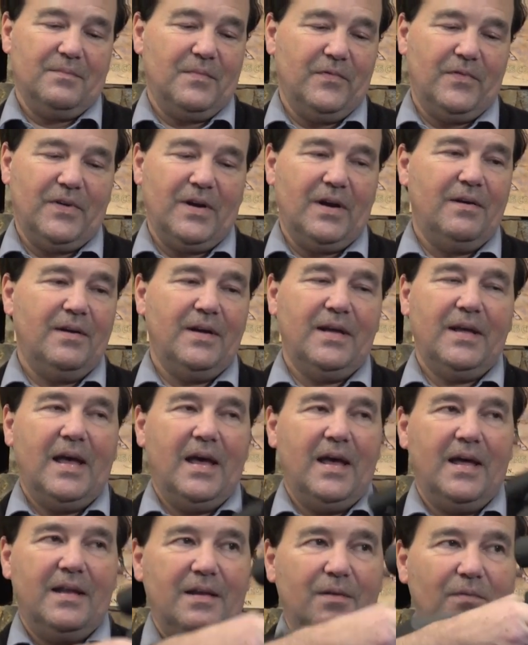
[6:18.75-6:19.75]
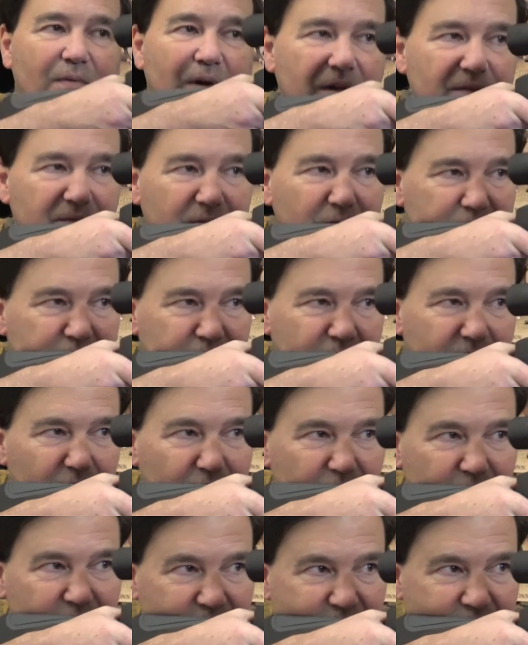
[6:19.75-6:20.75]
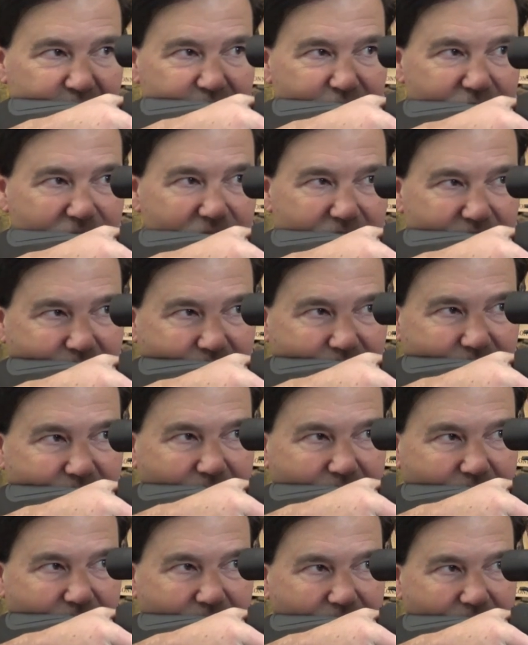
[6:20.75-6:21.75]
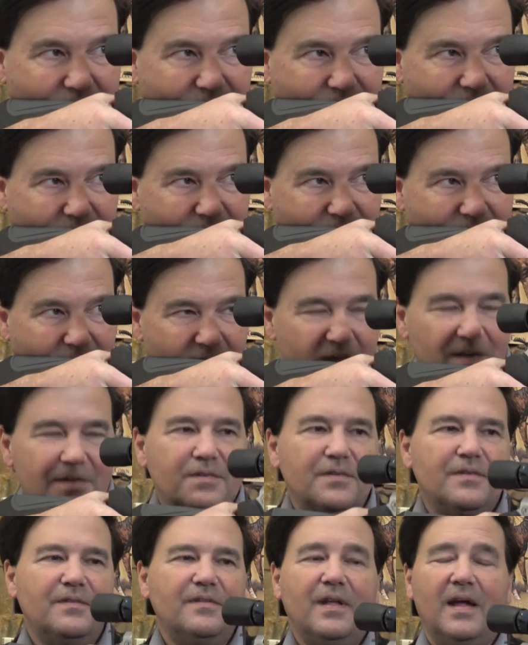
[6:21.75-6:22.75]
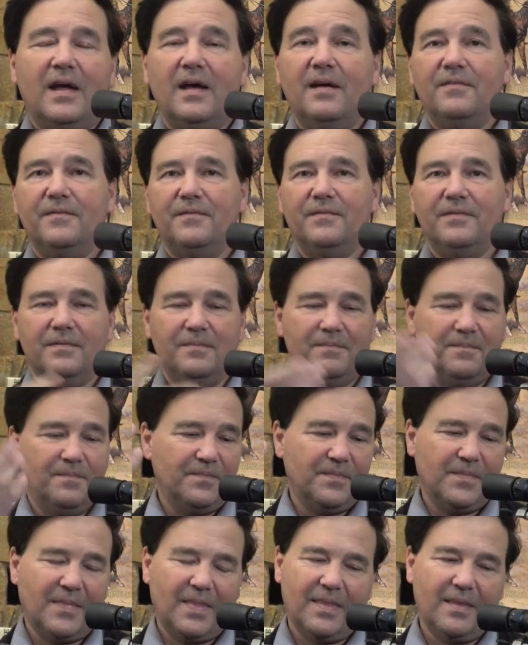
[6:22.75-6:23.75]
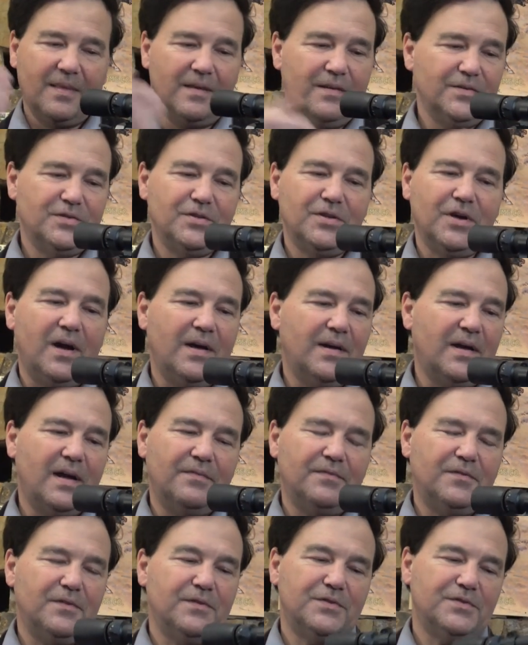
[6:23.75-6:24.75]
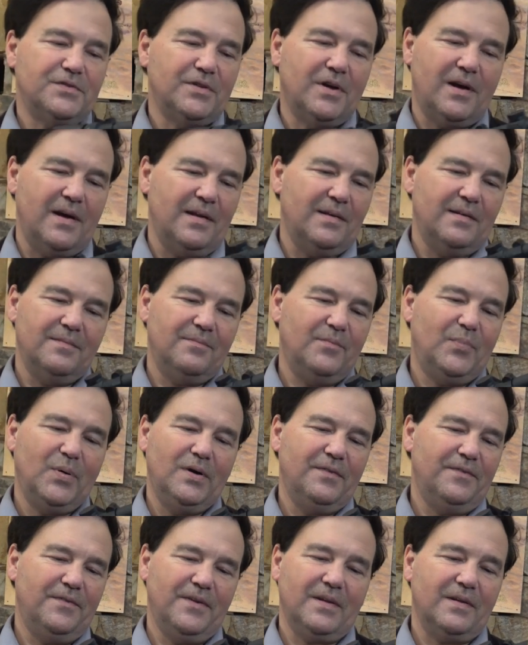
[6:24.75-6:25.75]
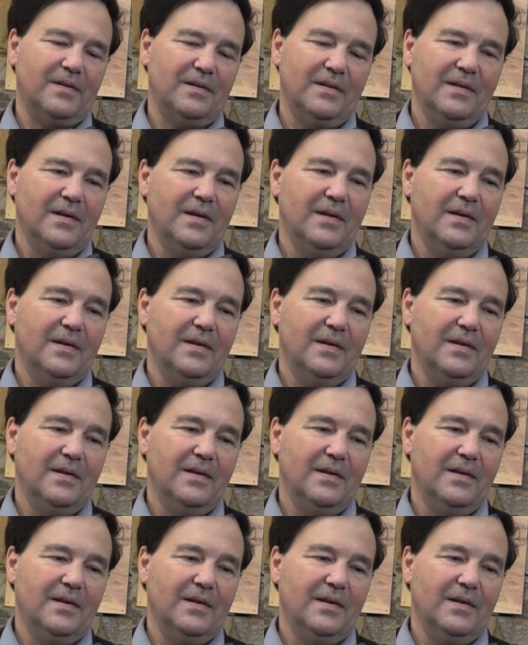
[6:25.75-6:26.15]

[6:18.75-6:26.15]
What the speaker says: very handy rifle to the range and just have shot after shot perfect,